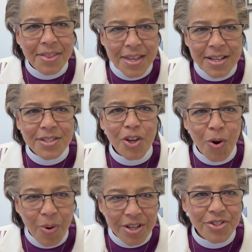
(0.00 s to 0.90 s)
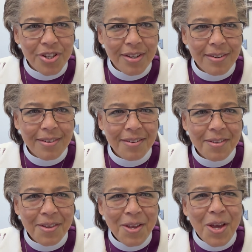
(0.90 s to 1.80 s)
this question:
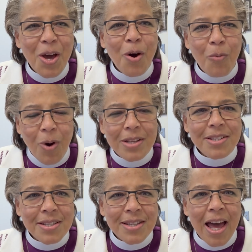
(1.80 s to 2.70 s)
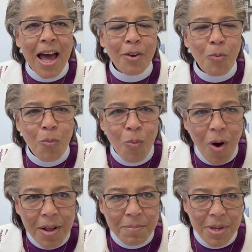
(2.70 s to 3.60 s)
what does God
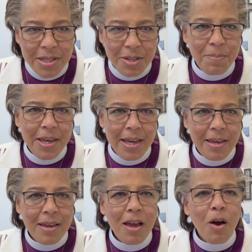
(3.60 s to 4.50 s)
want me to be?